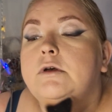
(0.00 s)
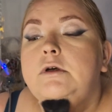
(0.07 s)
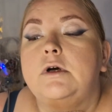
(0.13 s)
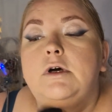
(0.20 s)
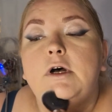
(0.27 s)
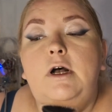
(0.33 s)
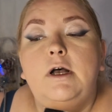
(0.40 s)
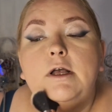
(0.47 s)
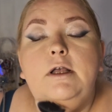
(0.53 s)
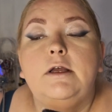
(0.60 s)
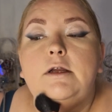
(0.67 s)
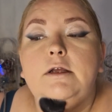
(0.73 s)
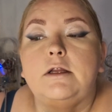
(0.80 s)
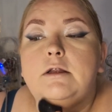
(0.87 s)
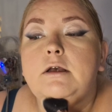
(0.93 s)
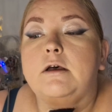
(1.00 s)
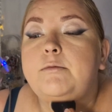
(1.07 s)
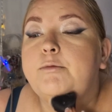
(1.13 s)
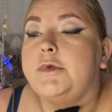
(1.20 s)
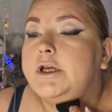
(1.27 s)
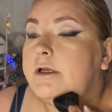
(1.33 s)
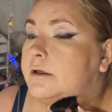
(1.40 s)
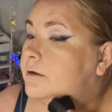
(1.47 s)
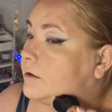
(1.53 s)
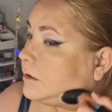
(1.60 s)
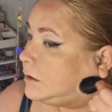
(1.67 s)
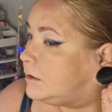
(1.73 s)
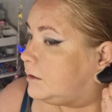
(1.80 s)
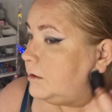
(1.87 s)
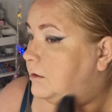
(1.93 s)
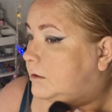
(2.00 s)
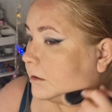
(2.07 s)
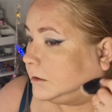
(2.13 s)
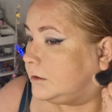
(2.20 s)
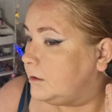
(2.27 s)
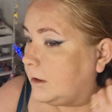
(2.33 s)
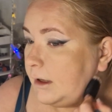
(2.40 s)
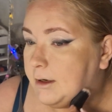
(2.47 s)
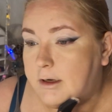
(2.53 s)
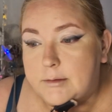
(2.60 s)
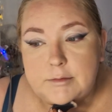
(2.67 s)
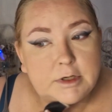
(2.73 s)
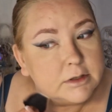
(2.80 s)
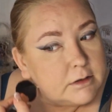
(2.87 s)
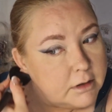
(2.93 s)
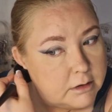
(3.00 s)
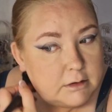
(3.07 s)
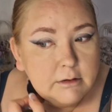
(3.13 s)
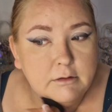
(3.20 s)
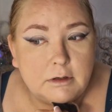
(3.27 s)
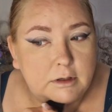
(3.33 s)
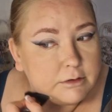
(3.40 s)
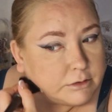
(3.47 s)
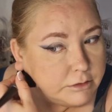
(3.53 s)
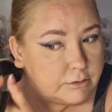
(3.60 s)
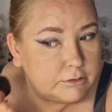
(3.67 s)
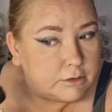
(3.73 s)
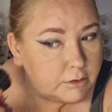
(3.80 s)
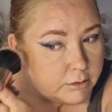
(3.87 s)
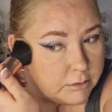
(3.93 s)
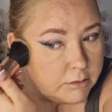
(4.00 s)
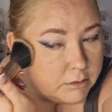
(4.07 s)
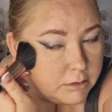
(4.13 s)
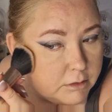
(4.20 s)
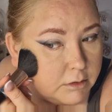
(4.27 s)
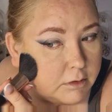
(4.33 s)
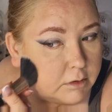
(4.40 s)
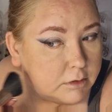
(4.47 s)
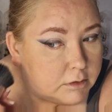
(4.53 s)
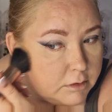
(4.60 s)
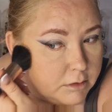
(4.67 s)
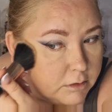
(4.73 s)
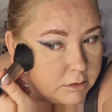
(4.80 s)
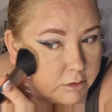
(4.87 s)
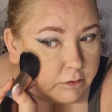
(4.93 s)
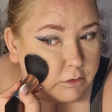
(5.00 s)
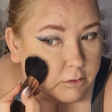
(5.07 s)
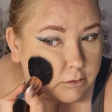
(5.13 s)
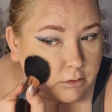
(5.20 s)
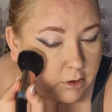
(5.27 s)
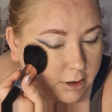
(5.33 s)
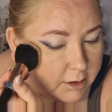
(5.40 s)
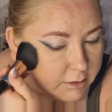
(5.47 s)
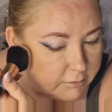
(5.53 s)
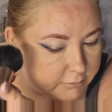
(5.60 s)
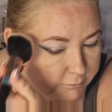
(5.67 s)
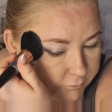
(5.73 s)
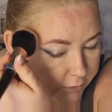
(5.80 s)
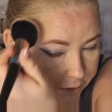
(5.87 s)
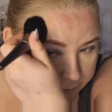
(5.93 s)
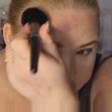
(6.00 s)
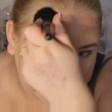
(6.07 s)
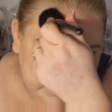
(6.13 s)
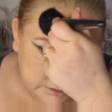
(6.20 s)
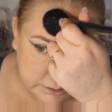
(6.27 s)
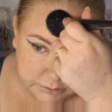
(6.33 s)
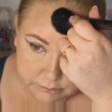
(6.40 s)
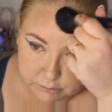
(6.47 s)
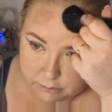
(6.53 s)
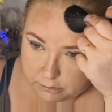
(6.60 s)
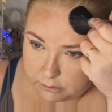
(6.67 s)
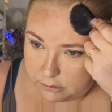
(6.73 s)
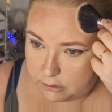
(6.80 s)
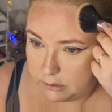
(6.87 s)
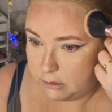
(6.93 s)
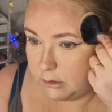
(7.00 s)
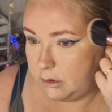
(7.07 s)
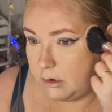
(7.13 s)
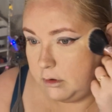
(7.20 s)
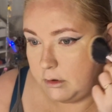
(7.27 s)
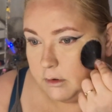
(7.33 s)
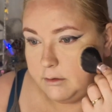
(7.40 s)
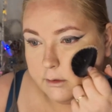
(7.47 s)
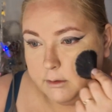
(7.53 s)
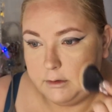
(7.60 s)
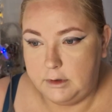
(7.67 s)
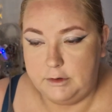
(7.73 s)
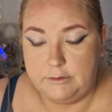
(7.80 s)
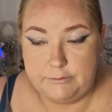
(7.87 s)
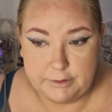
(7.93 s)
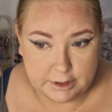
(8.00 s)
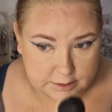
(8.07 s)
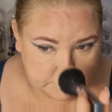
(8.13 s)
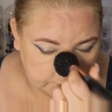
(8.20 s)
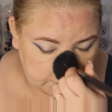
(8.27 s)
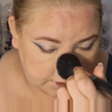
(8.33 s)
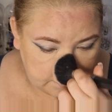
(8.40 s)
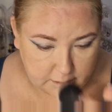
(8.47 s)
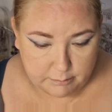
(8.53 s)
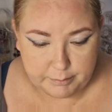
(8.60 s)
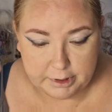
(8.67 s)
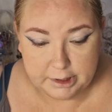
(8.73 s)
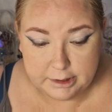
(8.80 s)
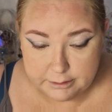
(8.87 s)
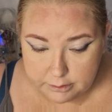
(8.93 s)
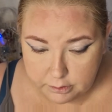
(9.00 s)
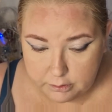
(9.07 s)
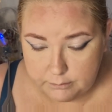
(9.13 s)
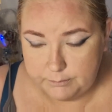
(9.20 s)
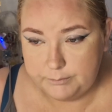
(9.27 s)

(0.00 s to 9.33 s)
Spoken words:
hide it a bit. And I'm not gonna, you know, do like a very strong face makeup either.